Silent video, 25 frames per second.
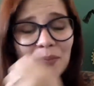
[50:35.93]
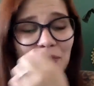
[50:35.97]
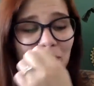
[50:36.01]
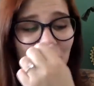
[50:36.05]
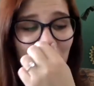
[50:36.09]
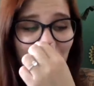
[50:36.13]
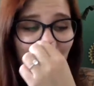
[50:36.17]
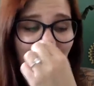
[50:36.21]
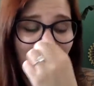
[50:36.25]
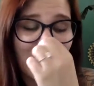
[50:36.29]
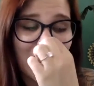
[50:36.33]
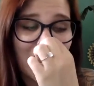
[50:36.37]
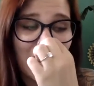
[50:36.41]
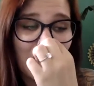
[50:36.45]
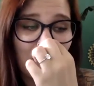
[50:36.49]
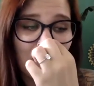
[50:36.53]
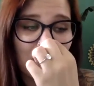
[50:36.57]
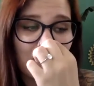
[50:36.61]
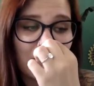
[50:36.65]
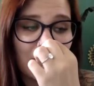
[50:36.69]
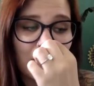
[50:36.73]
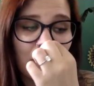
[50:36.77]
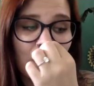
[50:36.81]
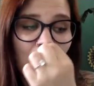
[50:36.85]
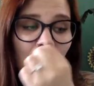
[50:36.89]
Be
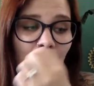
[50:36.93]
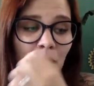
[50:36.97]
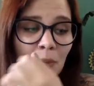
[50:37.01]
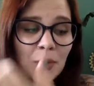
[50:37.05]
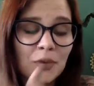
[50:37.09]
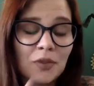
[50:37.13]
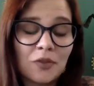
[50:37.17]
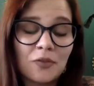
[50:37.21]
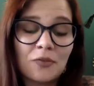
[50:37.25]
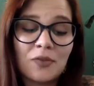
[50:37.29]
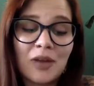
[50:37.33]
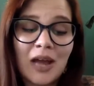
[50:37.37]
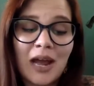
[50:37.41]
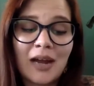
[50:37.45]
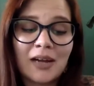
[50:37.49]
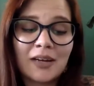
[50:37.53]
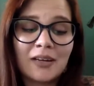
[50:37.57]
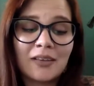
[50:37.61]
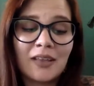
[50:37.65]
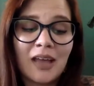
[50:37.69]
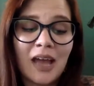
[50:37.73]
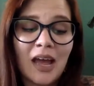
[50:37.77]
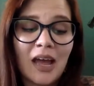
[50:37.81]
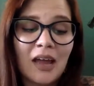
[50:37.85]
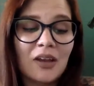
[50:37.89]
okay with the
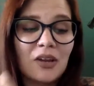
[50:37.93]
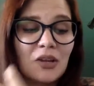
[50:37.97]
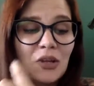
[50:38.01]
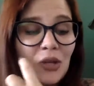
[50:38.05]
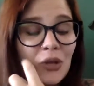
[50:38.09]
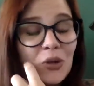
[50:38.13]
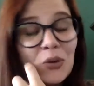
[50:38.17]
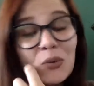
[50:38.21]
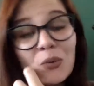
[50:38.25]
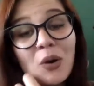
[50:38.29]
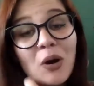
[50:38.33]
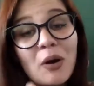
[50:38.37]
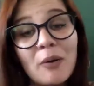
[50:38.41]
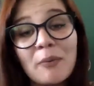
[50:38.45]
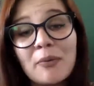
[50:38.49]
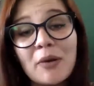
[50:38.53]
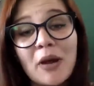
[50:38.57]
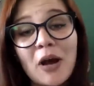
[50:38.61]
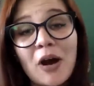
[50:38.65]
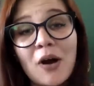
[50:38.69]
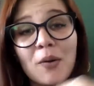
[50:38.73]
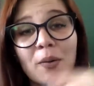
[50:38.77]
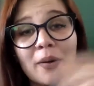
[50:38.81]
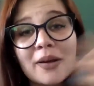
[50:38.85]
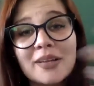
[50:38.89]
fact that you won't
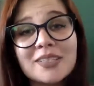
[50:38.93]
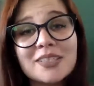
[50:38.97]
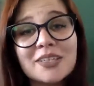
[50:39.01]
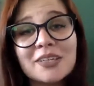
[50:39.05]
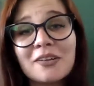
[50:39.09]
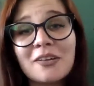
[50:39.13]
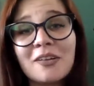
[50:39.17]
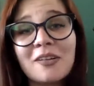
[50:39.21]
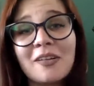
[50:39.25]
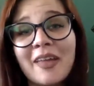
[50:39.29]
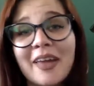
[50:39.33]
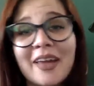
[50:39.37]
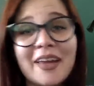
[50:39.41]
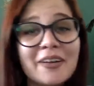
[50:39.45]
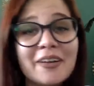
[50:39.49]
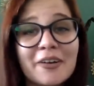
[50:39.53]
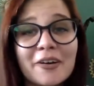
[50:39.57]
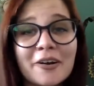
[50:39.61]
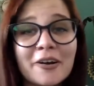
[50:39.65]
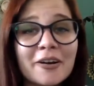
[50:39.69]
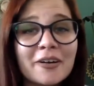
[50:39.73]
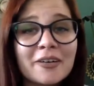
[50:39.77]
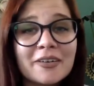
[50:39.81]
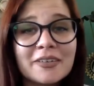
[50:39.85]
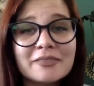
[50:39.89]
know until
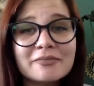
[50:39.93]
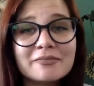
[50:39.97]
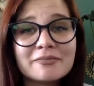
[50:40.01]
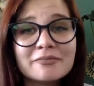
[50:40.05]
later